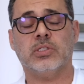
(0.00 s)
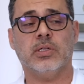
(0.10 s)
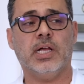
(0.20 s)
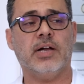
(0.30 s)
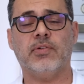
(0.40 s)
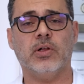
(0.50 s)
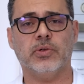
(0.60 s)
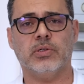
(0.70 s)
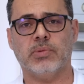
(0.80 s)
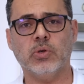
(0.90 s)
still have all
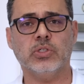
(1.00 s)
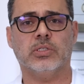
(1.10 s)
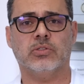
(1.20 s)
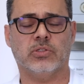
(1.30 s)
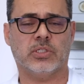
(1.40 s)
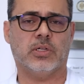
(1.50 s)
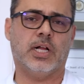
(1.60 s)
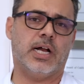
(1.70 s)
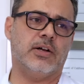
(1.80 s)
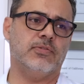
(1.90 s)
your emotions, you
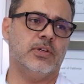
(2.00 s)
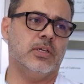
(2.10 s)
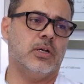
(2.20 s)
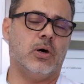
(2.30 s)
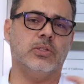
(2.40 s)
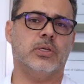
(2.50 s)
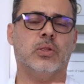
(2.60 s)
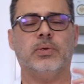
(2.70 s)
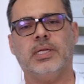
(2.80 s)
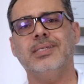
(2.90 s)
still have all the
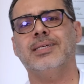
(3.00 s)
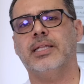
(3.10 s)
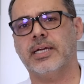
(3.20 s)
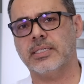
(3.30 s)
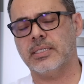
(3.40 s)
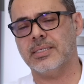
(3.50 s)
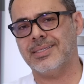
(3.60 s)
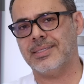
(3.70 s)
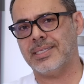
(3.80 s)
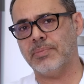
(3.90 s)
other intellect
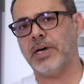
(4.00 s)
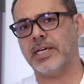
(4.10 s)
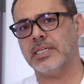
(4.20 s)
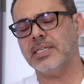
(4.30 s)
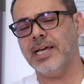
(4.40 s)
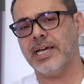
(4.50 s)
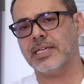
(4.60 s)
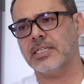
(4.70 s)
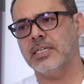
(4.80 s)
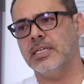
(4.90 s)

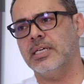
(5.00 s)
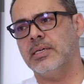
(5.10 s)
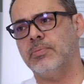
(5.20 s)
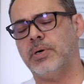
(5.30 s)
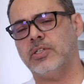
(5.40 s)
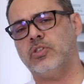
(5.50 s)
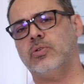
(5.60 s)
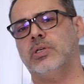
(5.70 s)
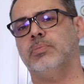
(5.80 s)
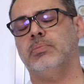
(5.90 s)
semi-intact, but
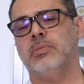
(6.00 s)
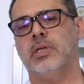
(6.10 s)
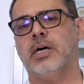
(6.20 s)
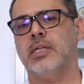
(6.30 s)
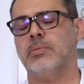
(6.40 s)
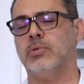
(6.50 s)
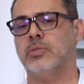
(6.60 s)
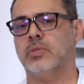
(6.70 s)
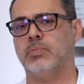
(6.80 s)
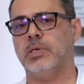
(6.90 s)
you're not able
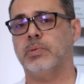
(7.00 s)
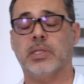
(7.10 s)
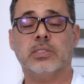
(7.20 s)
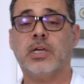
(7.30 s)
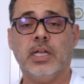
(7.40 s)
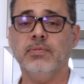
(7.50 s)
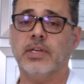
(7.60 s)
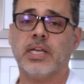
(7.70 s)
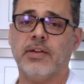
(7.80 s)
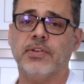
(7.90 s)
to speak well. It's kind of
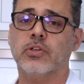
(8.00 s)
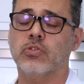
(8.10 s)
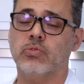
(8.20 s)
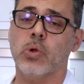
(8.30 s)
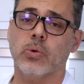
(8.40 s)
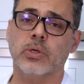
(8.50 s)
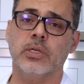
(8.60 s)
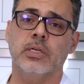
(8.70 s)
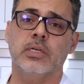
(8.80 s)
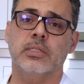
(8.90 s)
like having a stroke
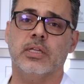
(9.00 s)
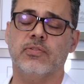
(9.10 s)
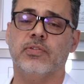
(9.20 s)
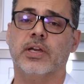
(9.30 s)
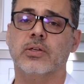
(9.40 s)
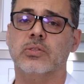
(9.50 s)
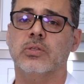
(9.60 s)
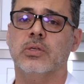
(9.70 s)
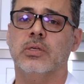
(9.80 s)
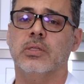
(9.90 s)
that
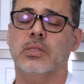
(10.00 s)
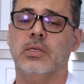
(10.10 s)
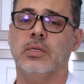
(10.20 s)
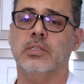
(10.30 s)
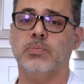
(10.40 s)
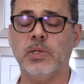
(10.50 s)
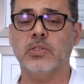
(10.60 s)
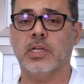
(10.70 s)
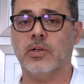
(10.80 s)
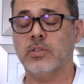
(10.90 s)
affects the speech
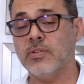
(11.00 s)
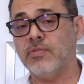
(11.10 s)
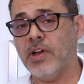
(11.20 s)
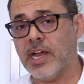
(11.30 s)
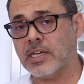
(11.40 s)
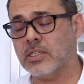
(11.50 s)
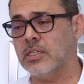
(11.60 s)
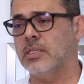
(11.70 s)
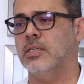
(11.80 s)
centers. In fact,